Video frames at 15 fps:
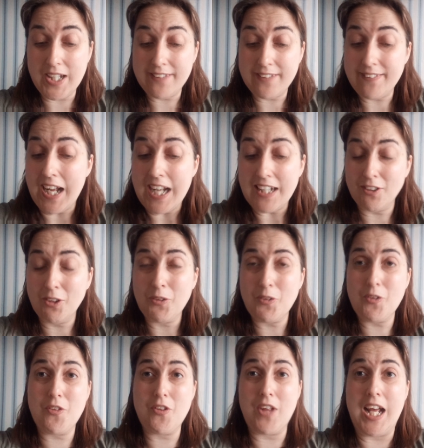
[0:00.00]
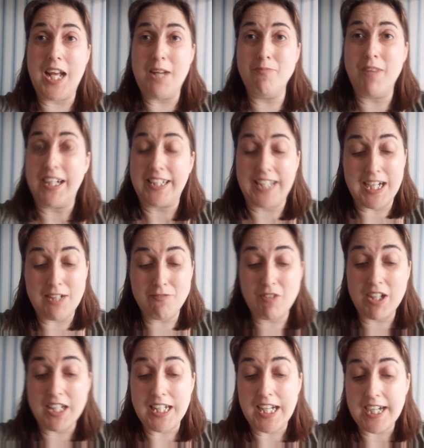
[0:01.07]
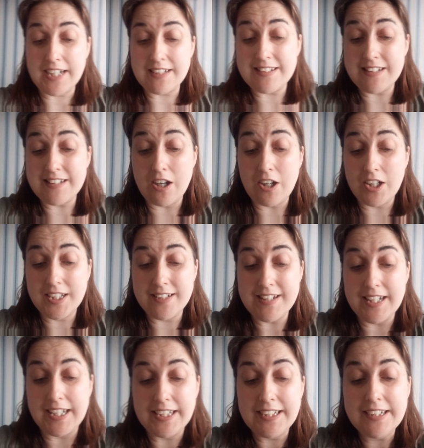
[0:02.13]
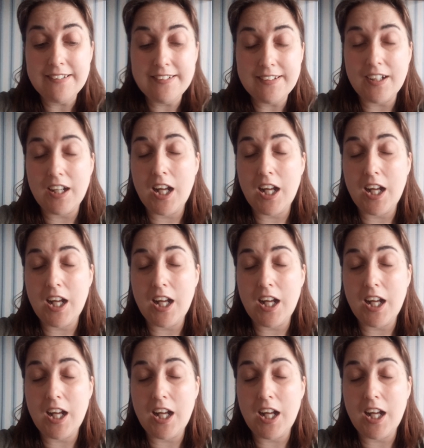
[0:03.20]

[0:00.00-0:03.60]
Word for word: that looks again really exciting.